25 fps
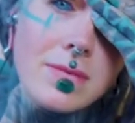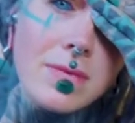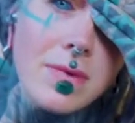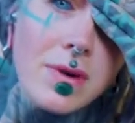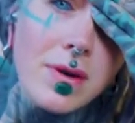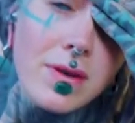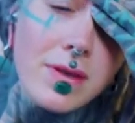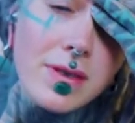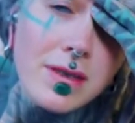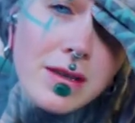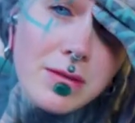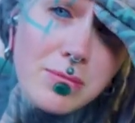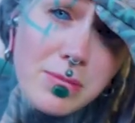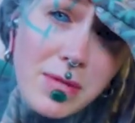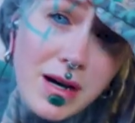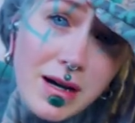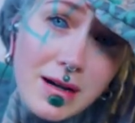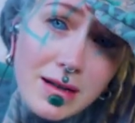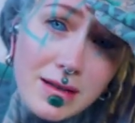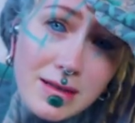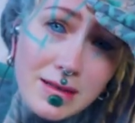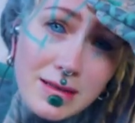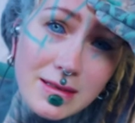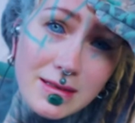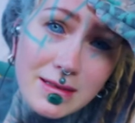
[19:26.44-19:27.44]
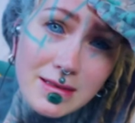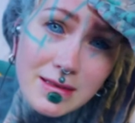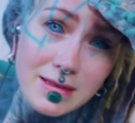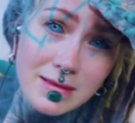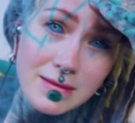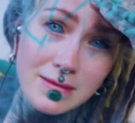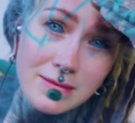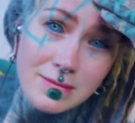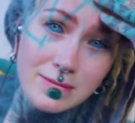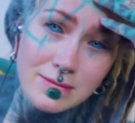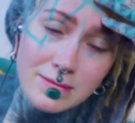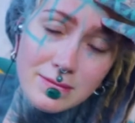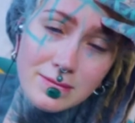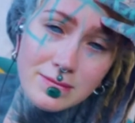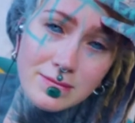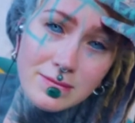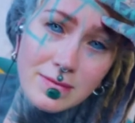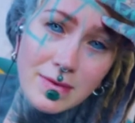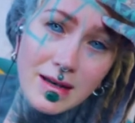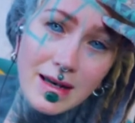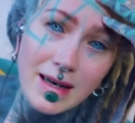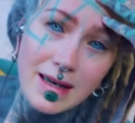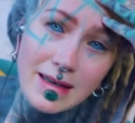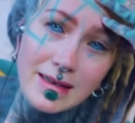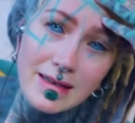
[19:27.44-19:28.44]
on the market.
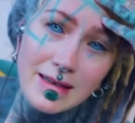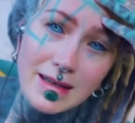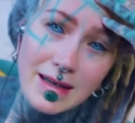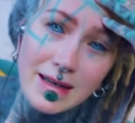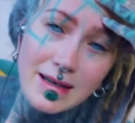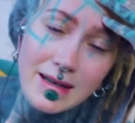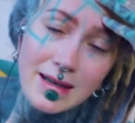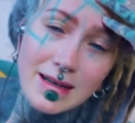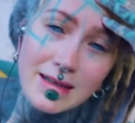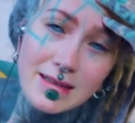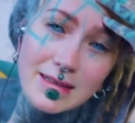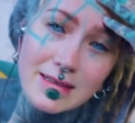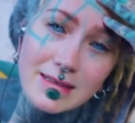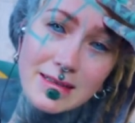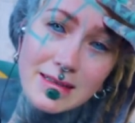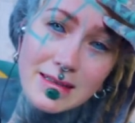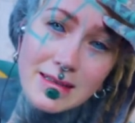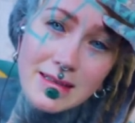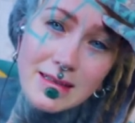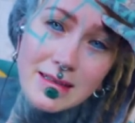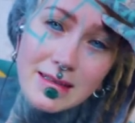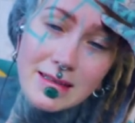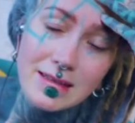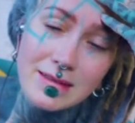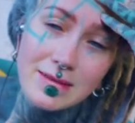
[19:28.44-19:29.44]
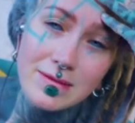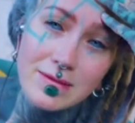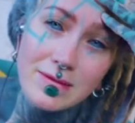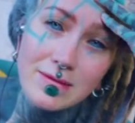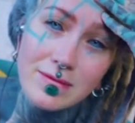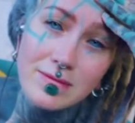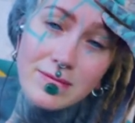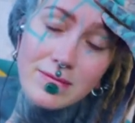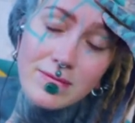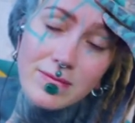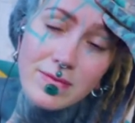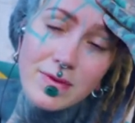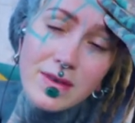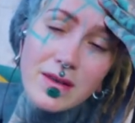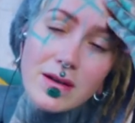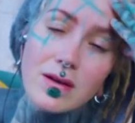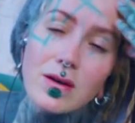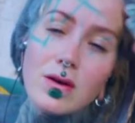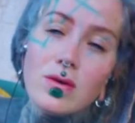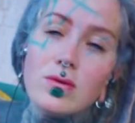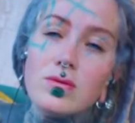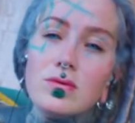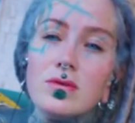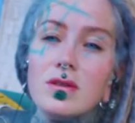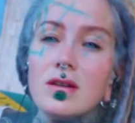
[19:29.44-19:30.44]
And then I see the
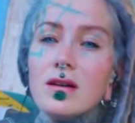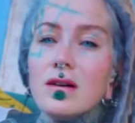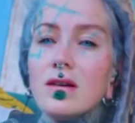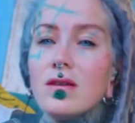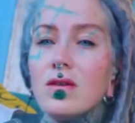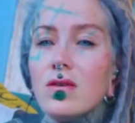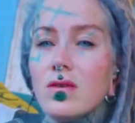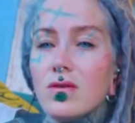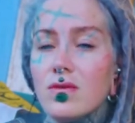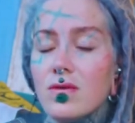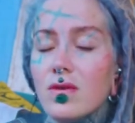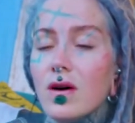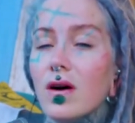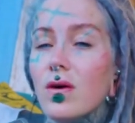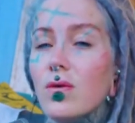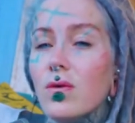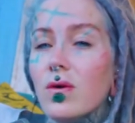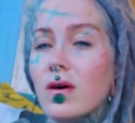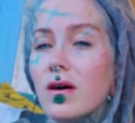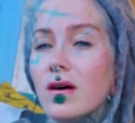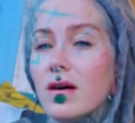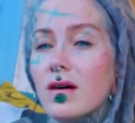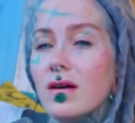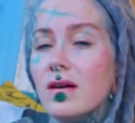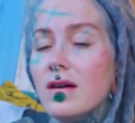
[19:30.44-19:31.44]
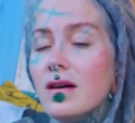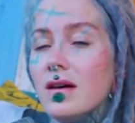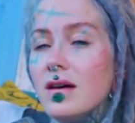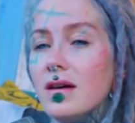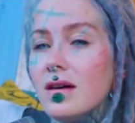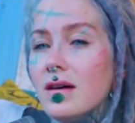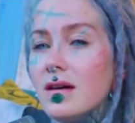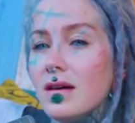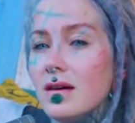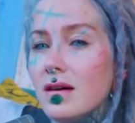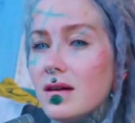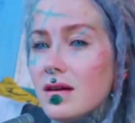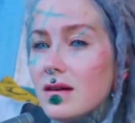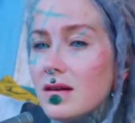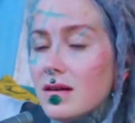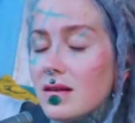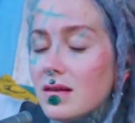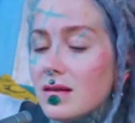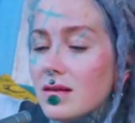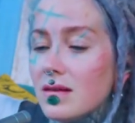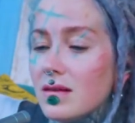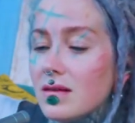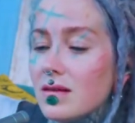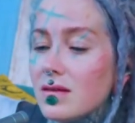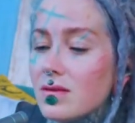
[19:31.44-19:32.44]
owner of our
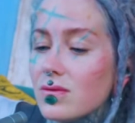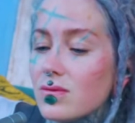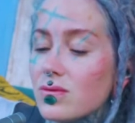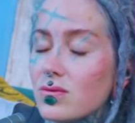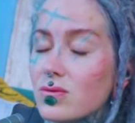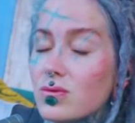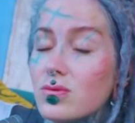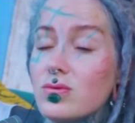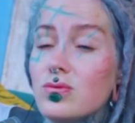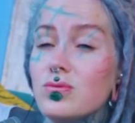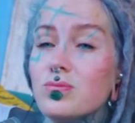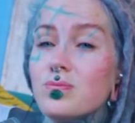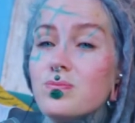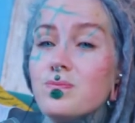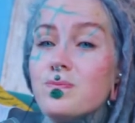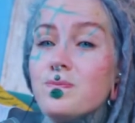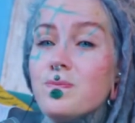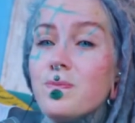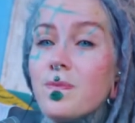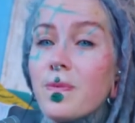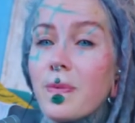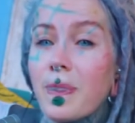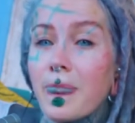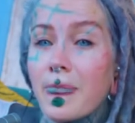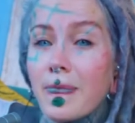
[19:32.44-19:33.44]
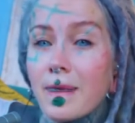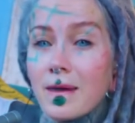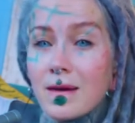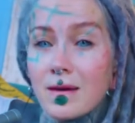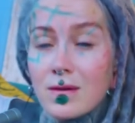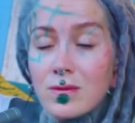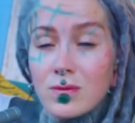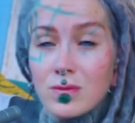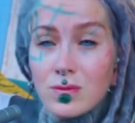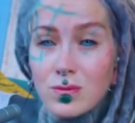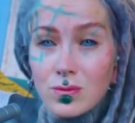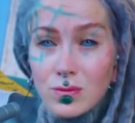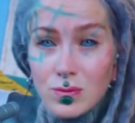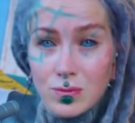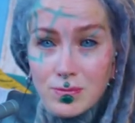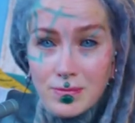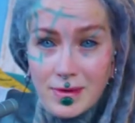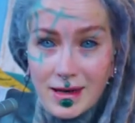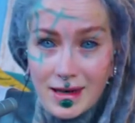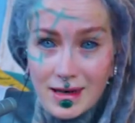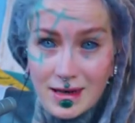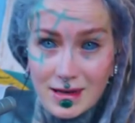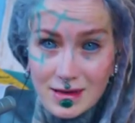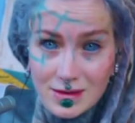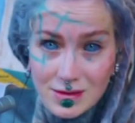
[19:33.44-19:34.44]
room, who
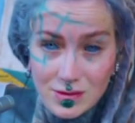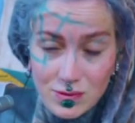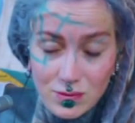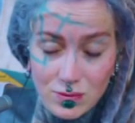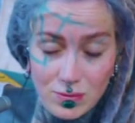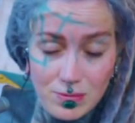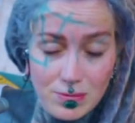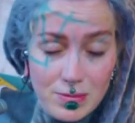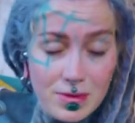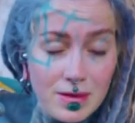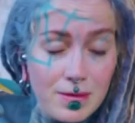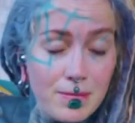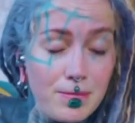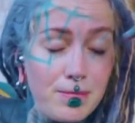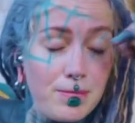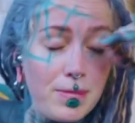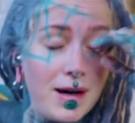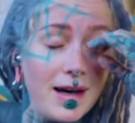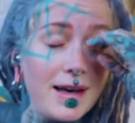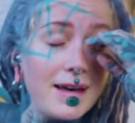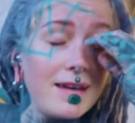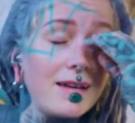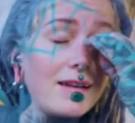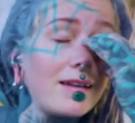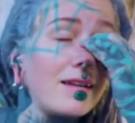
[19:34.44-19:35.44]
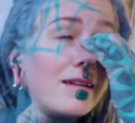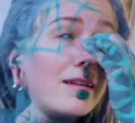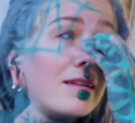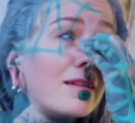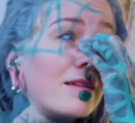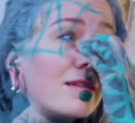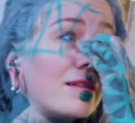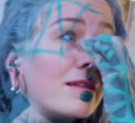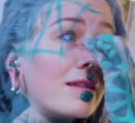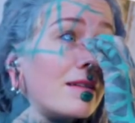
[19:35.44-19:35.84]
made the soup, buying